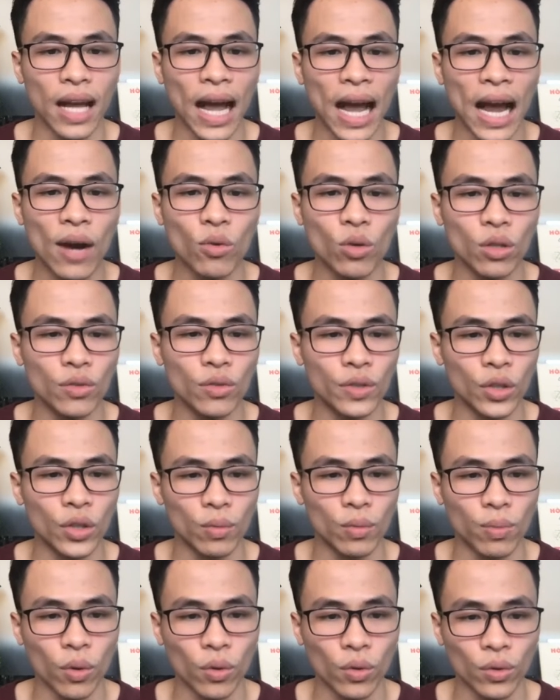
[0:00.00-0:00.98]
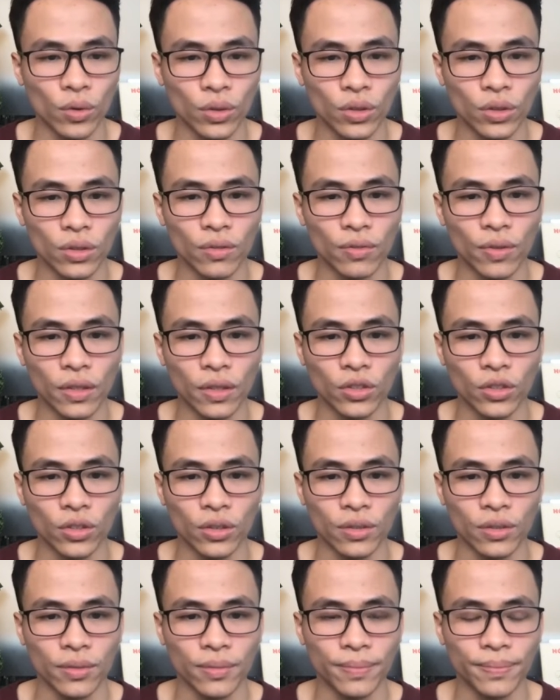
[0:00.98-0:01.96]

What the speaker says: our reward points function.